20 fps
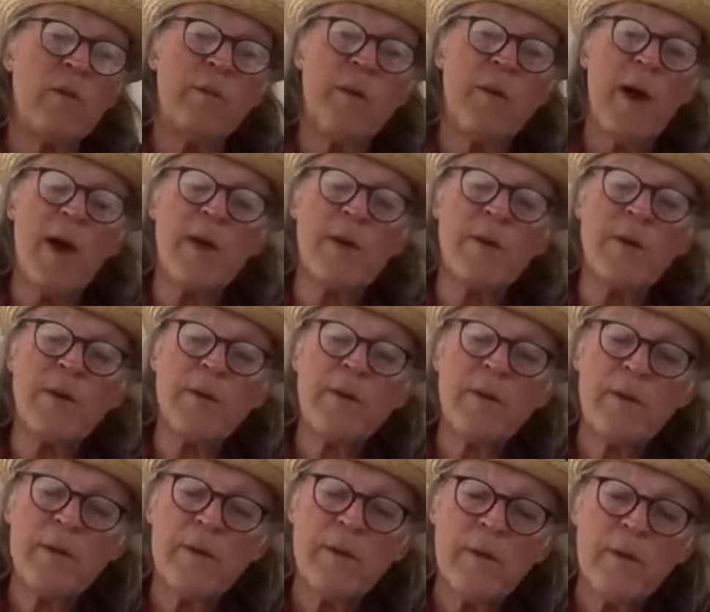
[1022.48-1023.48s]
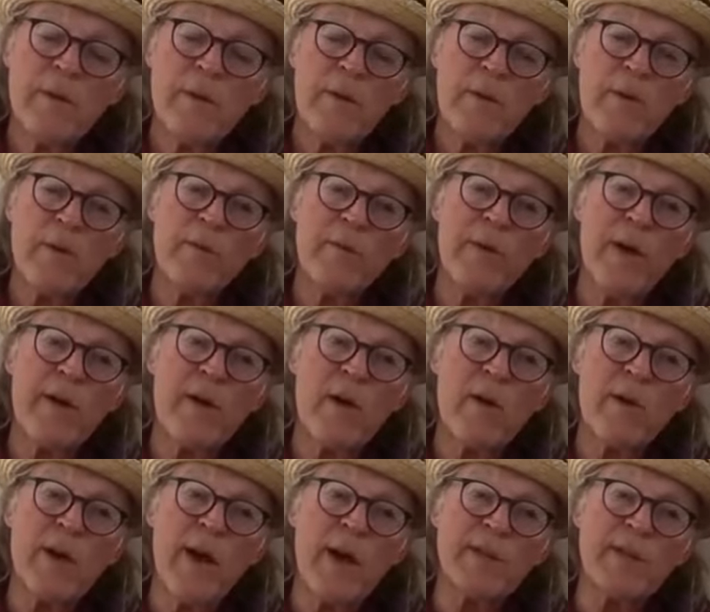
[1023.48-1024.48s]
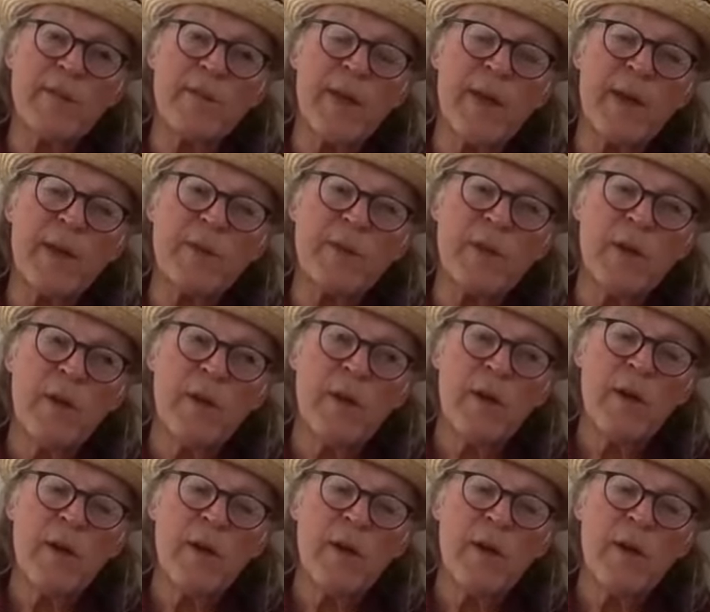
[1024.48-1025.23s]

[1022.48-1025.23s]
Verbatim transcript: find you'll find all kinds of things.